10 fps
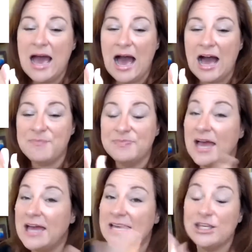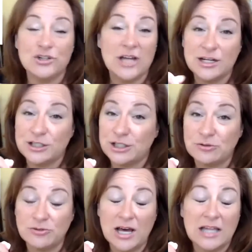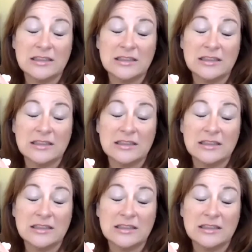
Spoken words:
Annette, you're not alone. A